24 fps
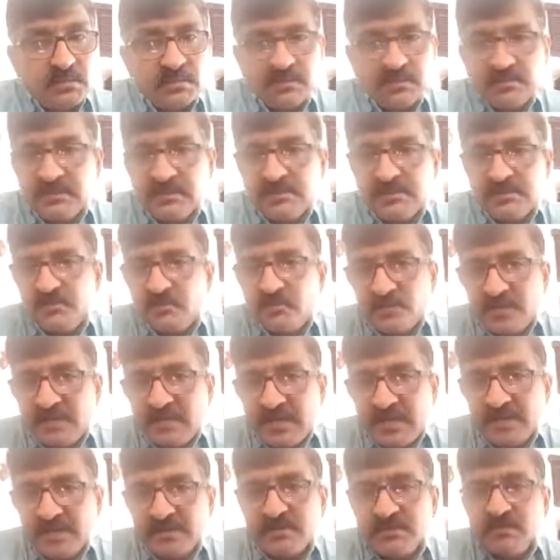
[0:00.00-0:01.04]
There is no
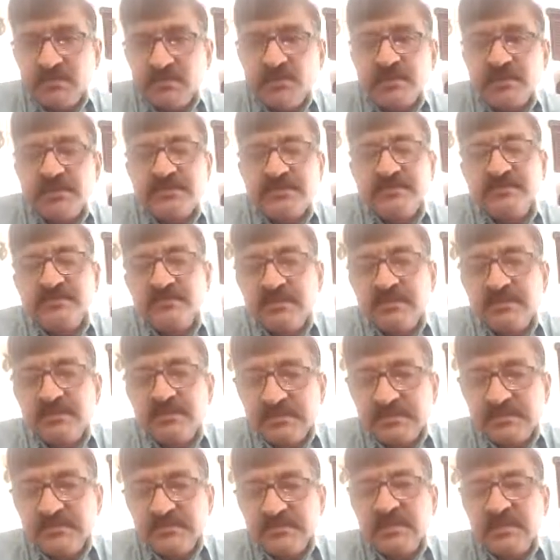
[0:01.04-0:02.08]
direct correlation, but
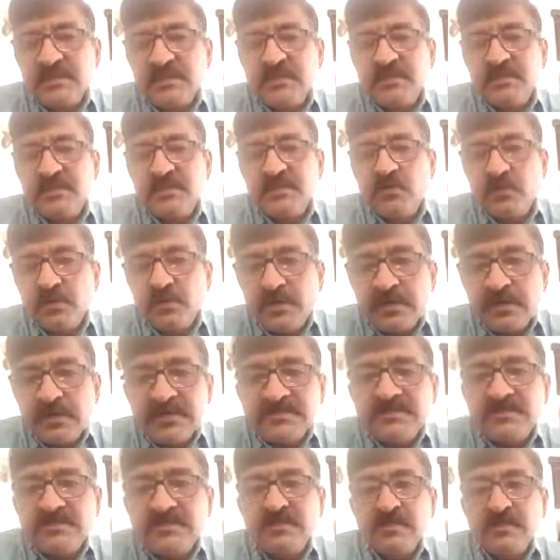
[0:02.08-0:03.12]
there is a
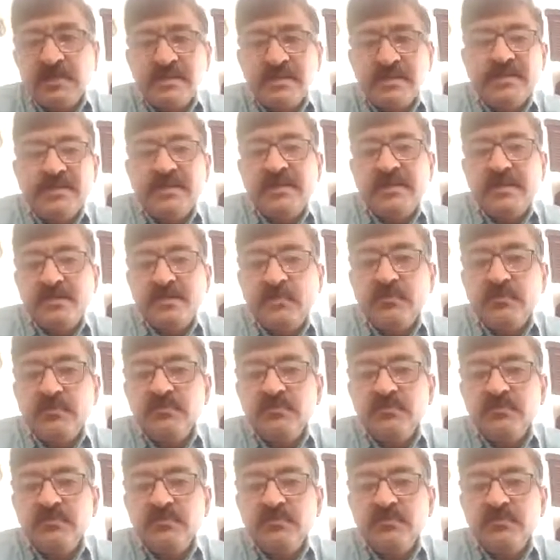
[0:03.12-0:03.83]
correlation. I'll tell you.